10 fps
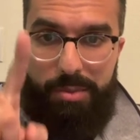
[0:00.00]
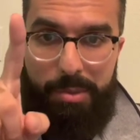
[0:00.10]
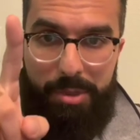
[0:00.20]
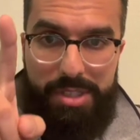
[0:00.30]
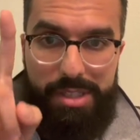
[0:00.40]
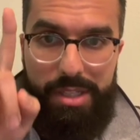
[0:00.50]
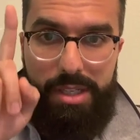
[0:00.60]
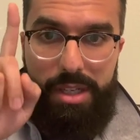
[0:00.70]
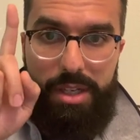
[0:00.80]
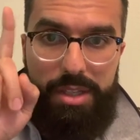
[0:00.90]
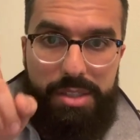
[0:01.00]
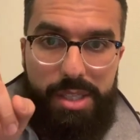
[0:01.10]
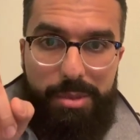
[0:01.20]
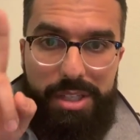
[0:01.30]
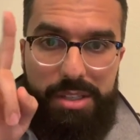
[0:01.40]
Remember I said
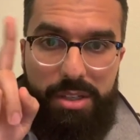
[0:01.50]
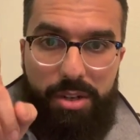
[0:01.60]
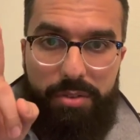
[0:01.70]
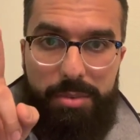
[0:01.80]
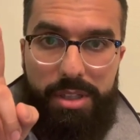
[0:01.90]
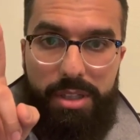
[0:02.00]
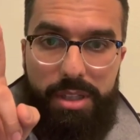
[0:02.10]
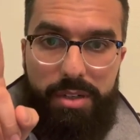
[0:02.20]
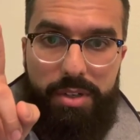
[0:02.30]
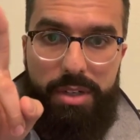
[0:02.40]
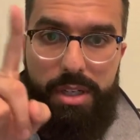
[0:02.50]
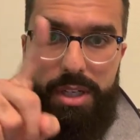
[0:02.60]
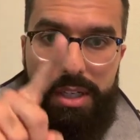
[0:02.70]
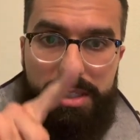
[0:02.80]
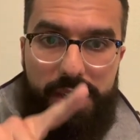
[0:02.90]
CBD is going to go from the liver,
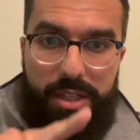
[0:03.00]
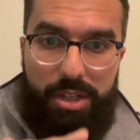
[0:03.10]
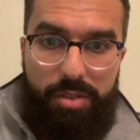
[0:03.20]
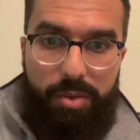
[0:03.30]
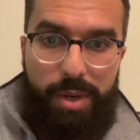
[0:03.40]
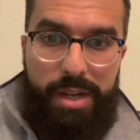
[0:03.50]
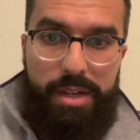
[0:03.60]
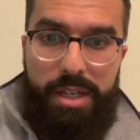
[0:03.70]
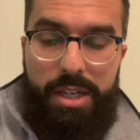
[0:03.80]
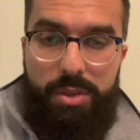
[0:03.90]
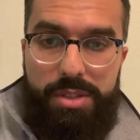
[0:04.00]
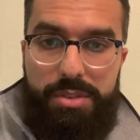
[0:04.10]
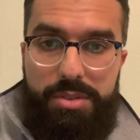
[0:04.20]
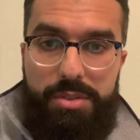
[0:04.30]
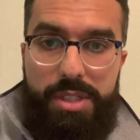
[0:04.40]
it's going to curve around and go into
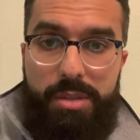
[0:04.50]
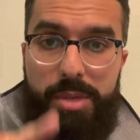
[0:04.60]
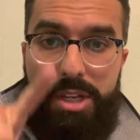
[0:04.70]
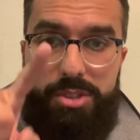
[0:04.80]
the duodenum.